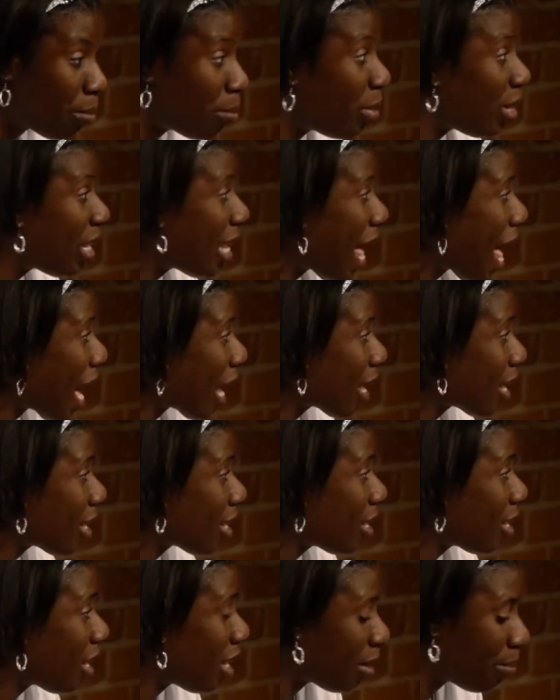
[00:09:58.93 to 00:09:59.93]
black
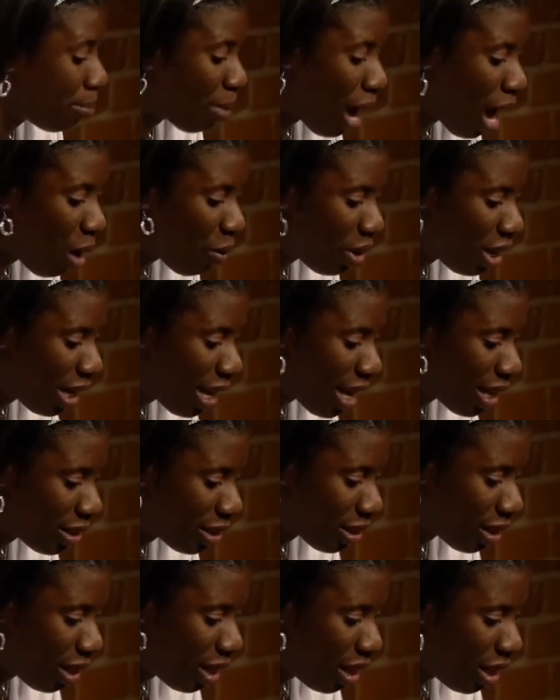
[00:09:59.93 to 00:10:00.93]
and
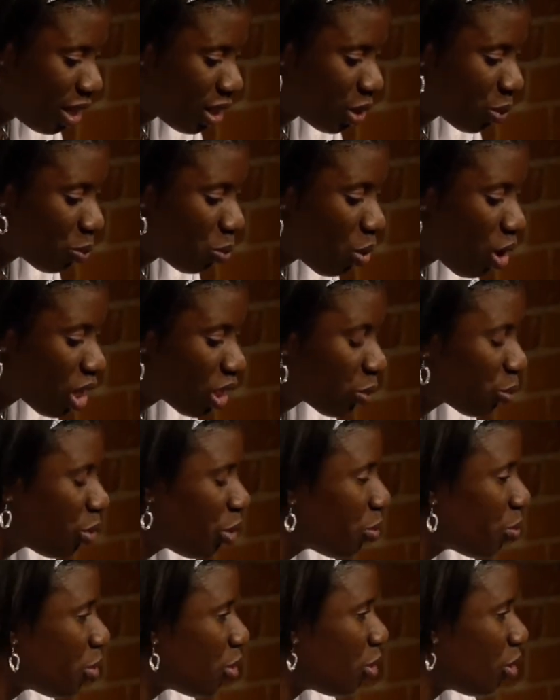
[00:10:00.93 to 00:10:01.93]
powerless is what
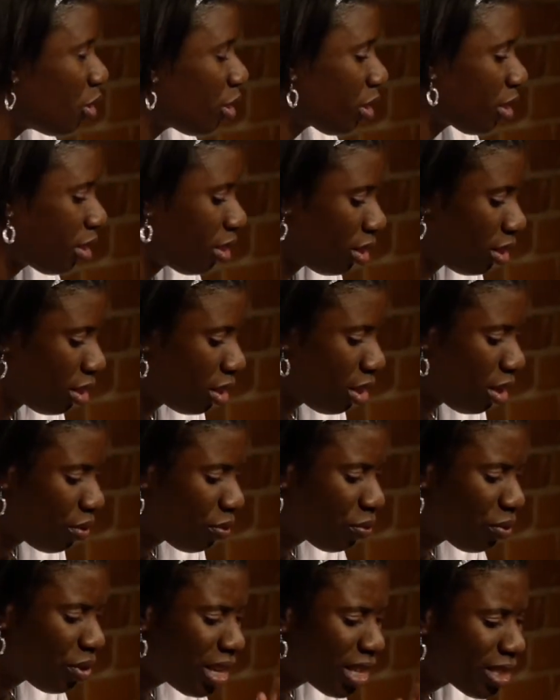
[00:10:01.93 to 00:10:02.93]
we were.
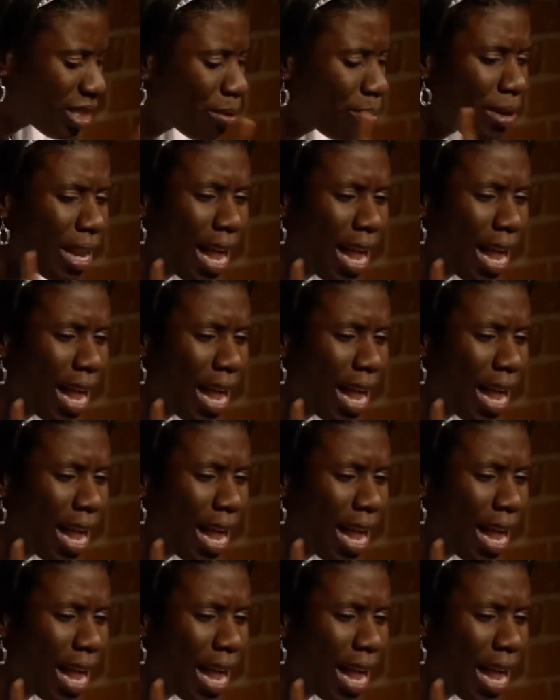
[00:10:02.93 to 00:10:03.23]
Fleecy